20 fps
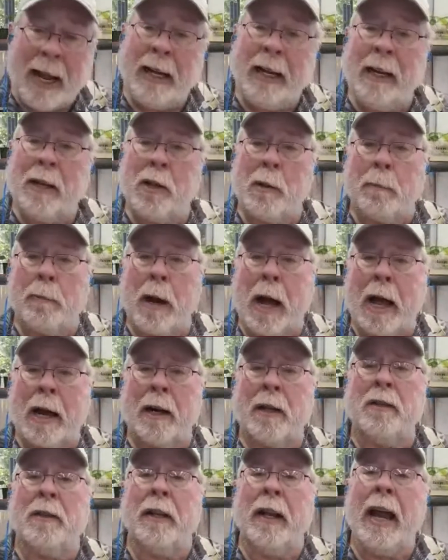any of the
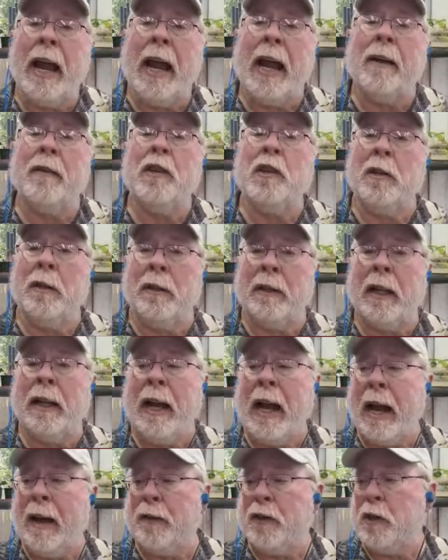products that have
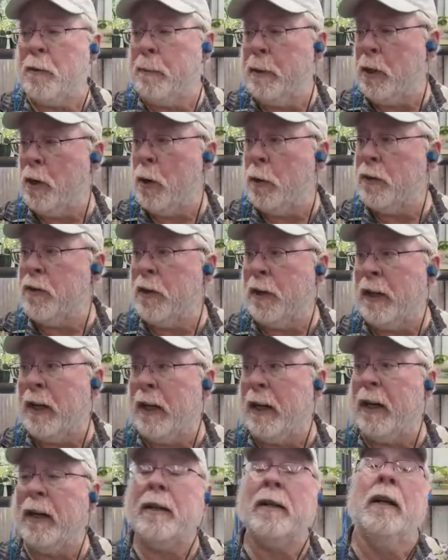that have spinosad
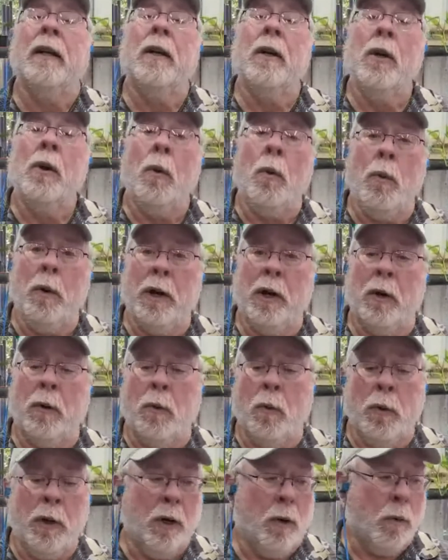in it
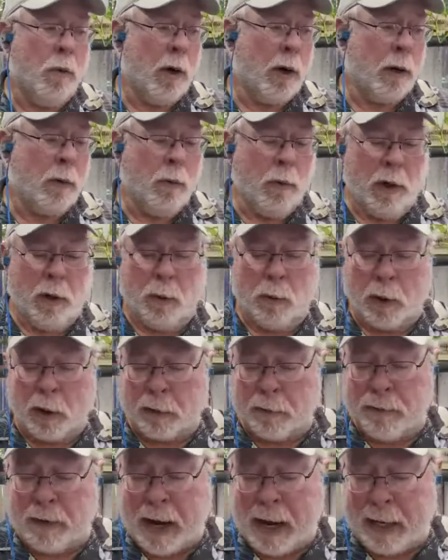will will work will
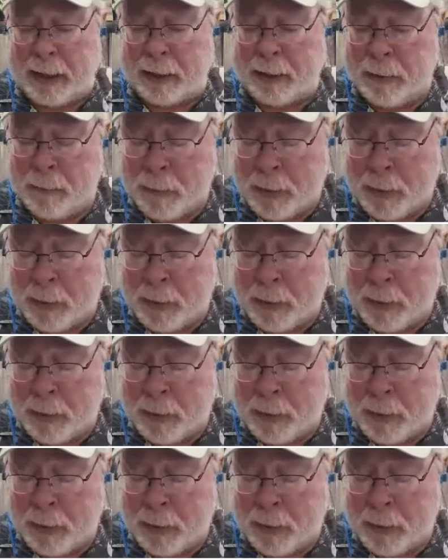work fine.